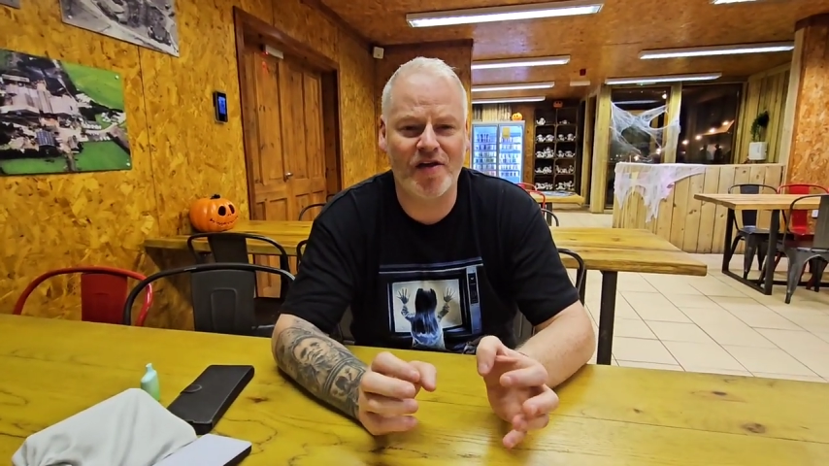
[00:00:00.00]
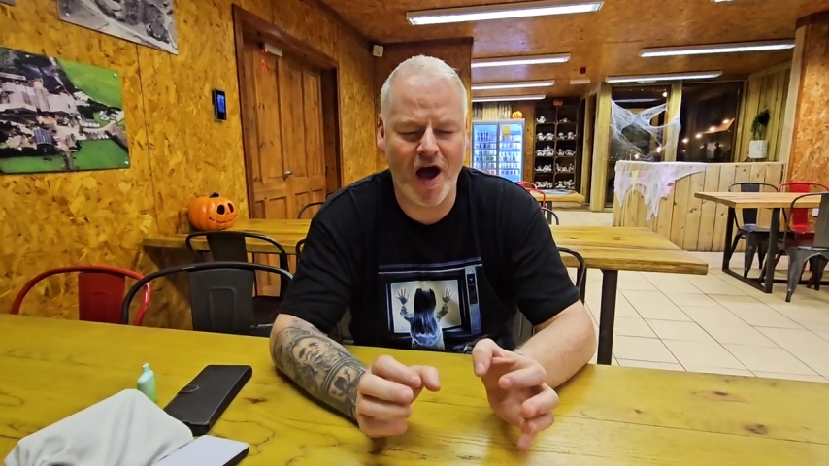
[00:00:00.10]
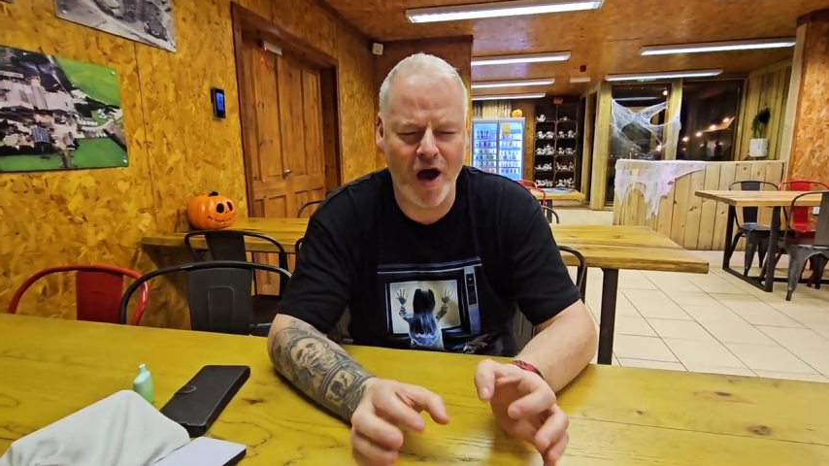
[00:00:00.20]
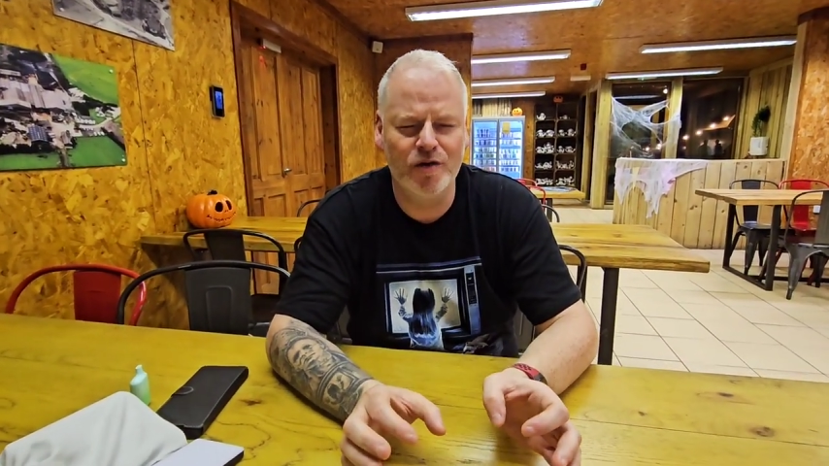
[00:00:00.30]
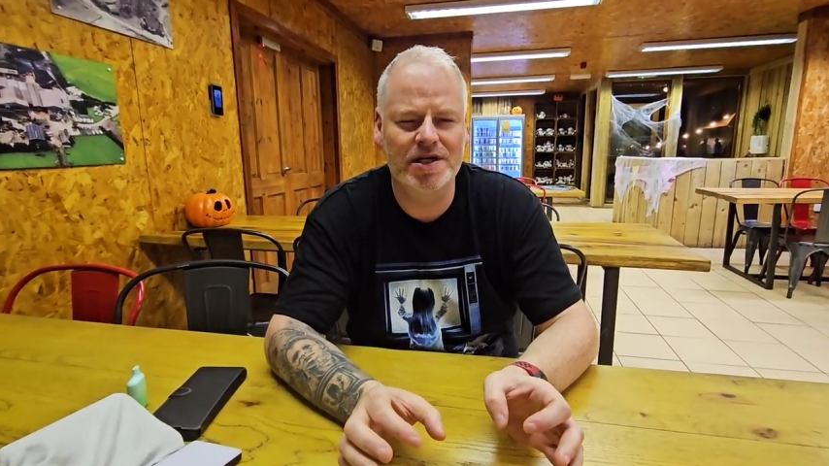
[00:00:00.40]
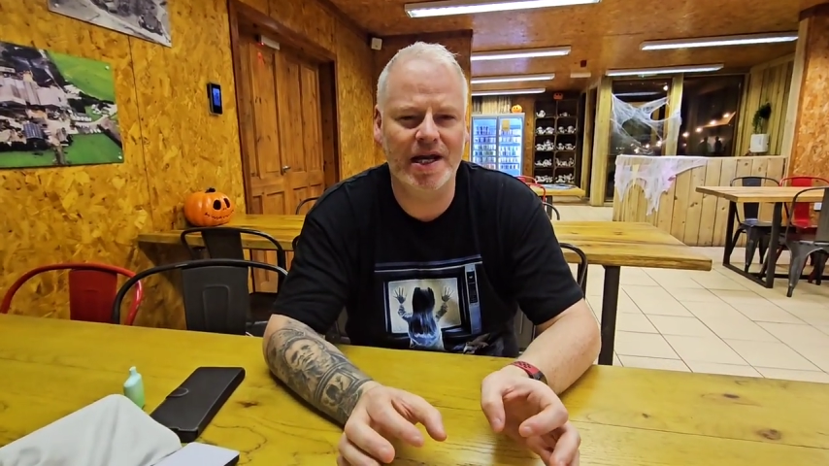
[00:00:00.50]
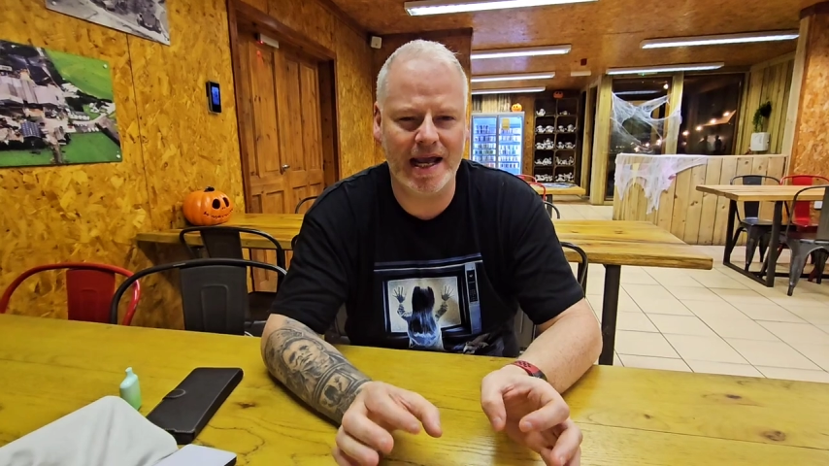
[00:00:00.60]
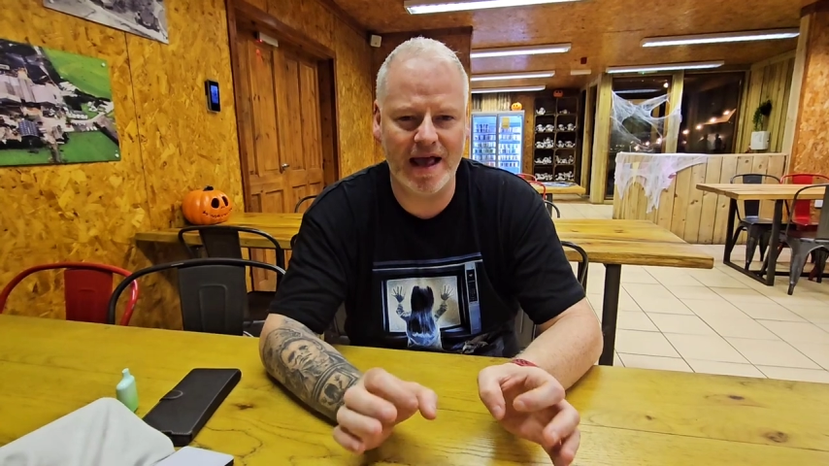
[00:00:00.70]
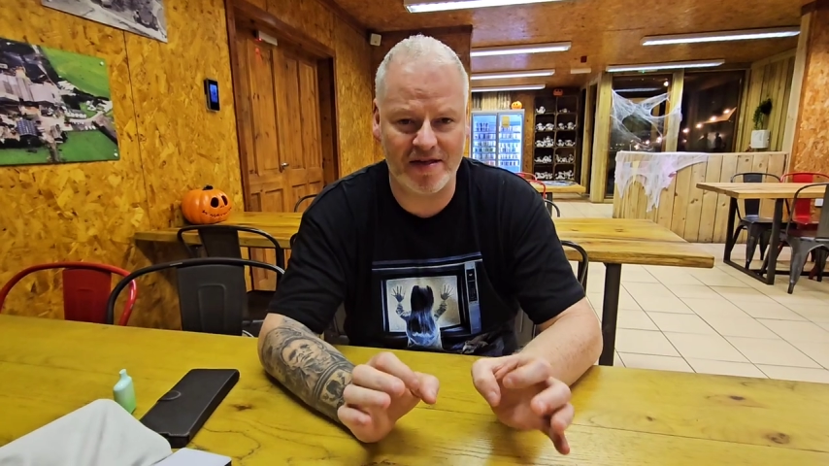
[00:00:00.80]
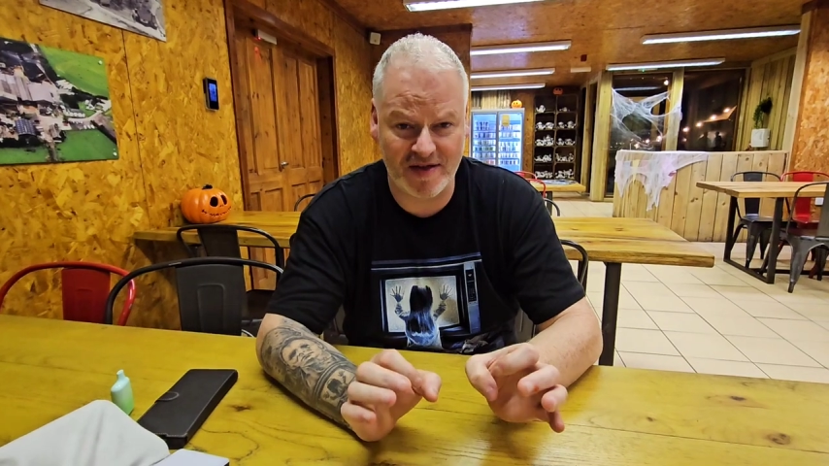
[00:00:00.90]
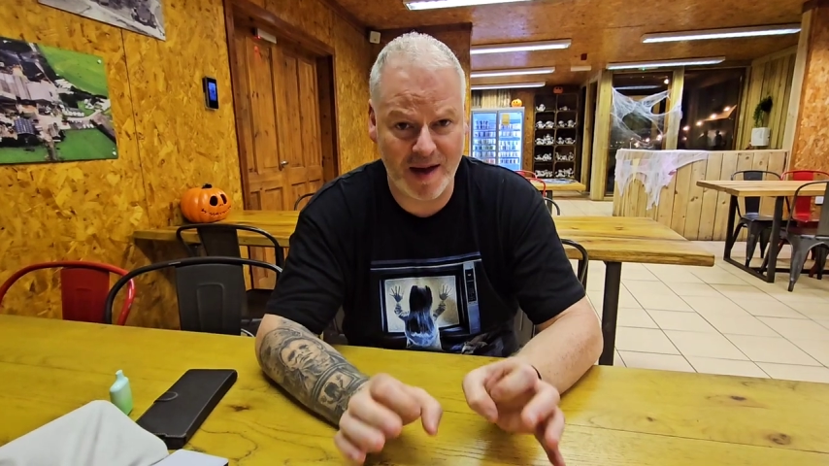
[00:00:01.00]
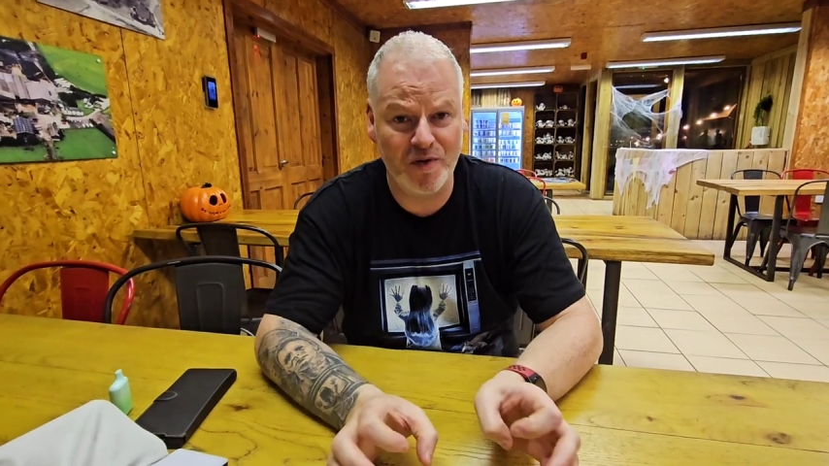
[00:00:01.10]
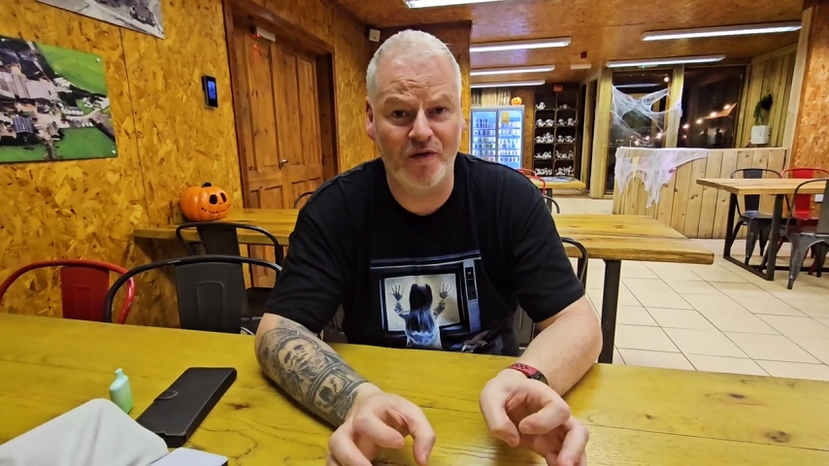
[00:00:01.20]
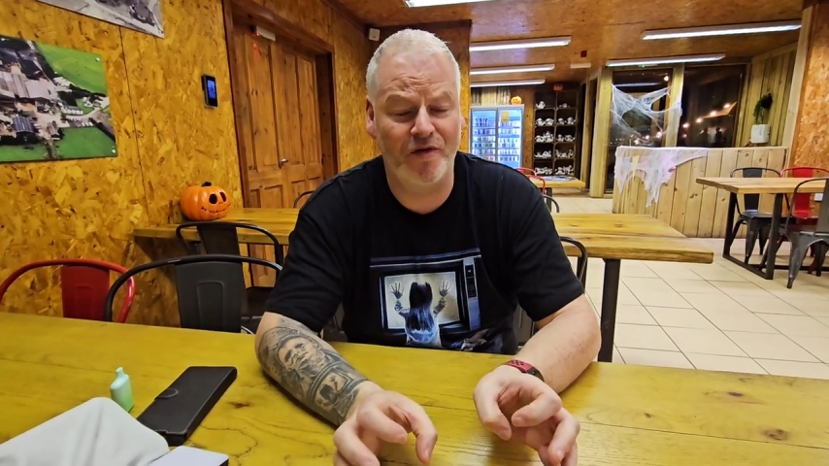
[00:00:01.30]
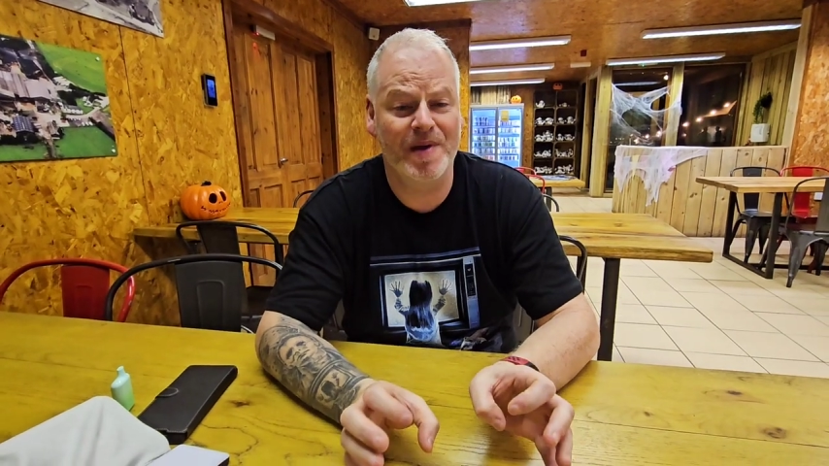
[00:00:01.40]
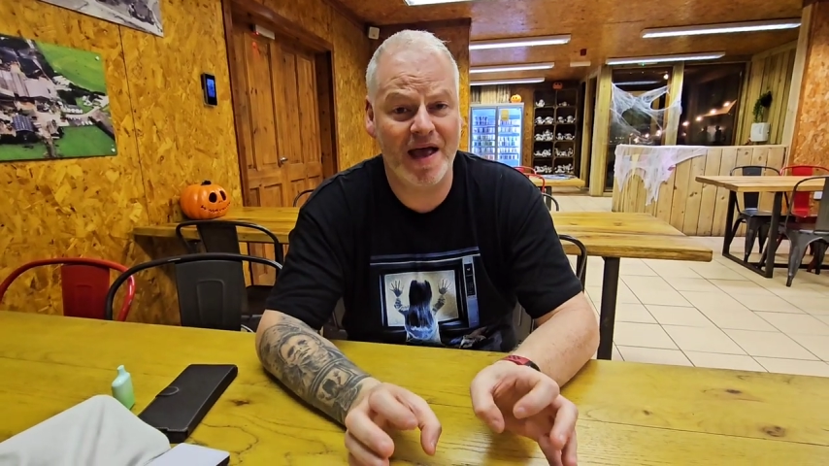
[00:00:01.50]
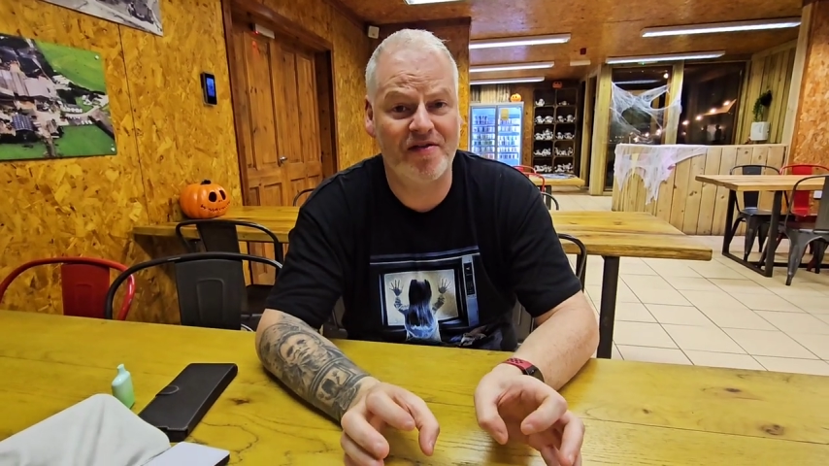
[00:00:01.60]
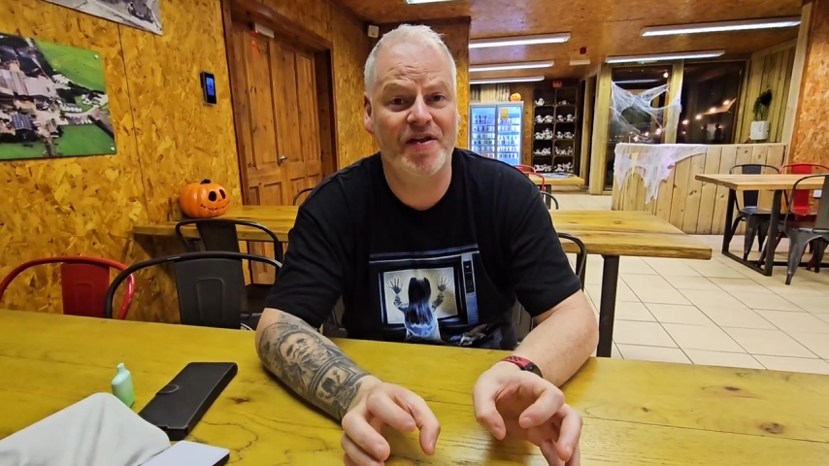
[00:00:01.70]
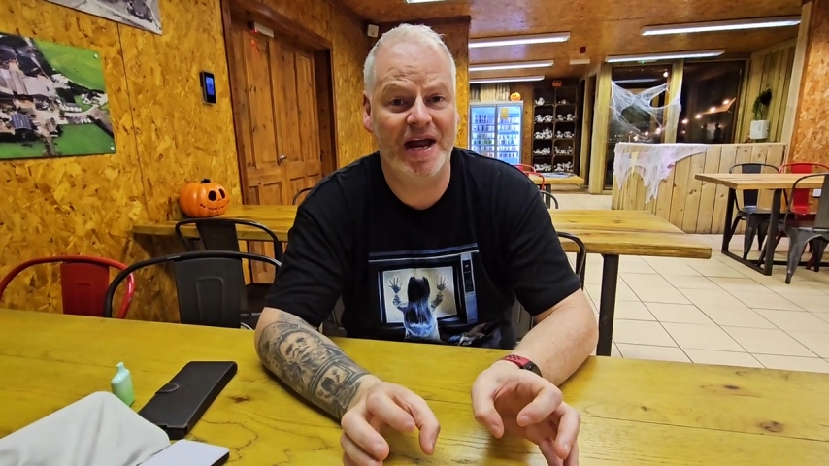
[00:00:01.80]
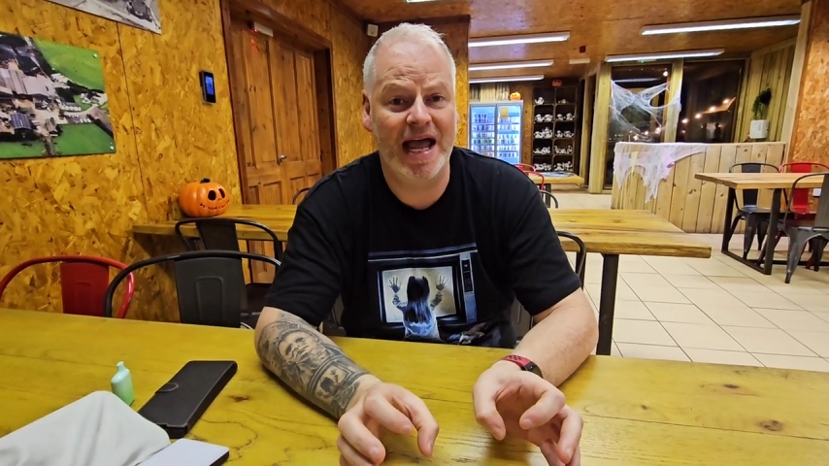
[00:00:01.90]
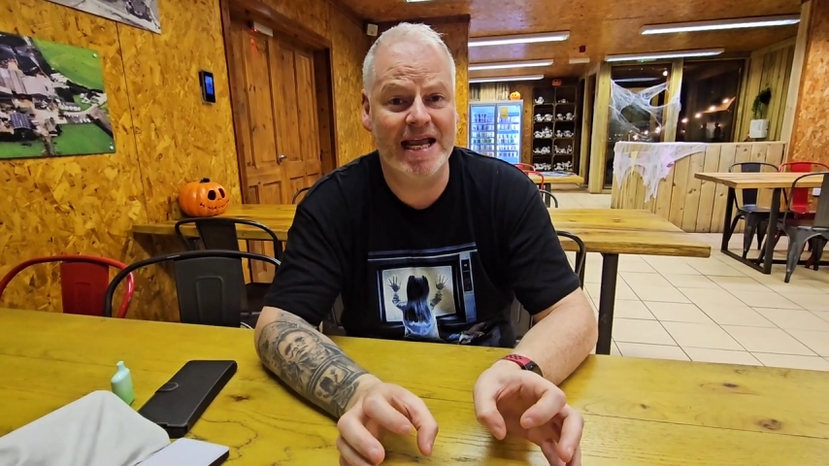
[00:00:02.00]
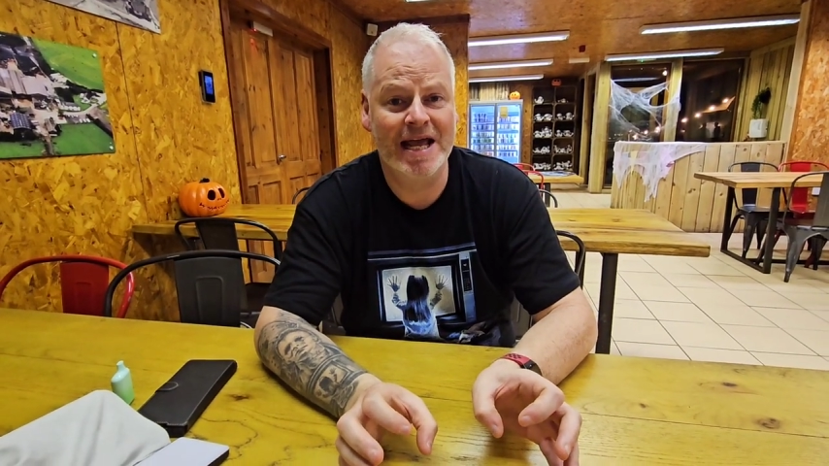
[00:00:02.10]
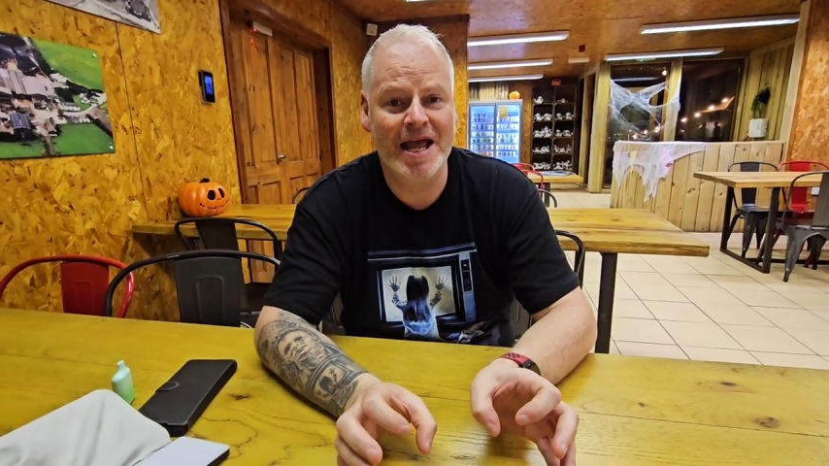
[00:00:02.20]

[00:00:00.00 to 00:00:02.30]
totally a step up from yesterday.